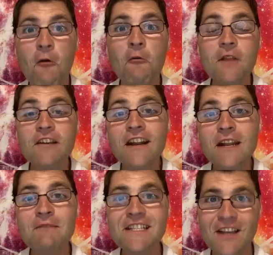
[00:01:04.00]
we're going
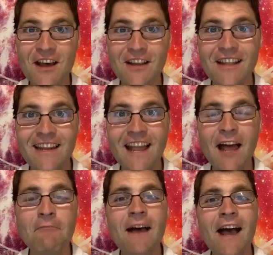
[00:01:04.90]
to be talking
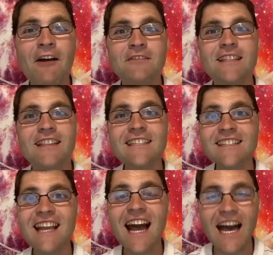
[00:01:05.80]
about this
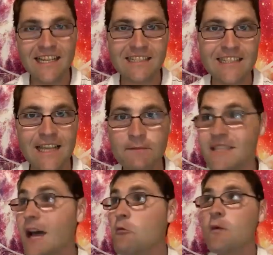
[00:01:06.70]
concept
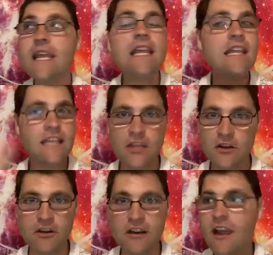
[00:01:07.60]
that we
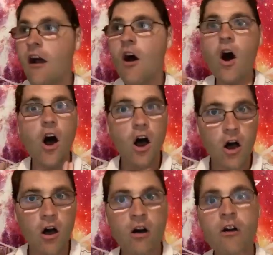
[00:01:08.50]
hear
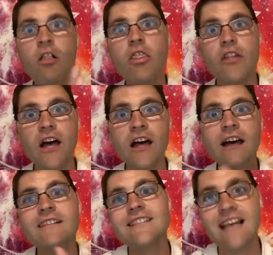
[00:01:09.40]
all
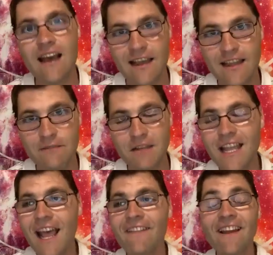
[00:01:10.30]
the time.
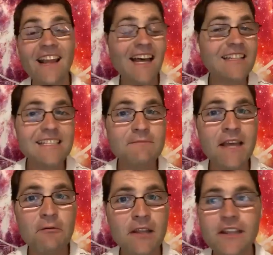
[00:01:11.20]
And the concept
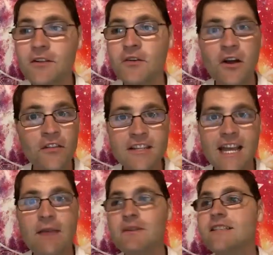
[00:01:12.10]
that we hear all the
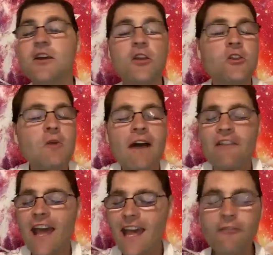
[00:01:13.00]
time is you
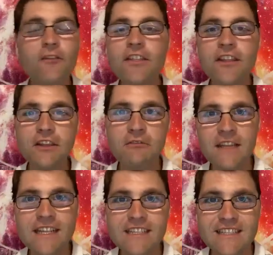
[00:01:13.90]
have everything you
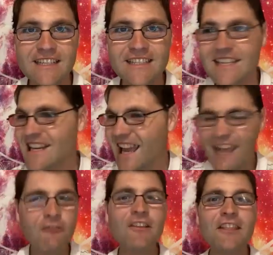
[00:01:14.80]
need to succeed.
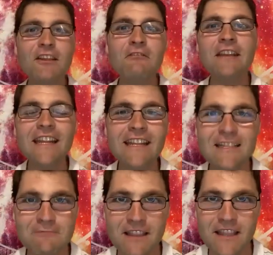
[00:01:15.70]
Everything you need
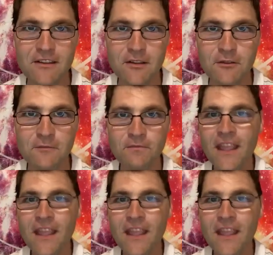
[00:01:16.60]
is within you.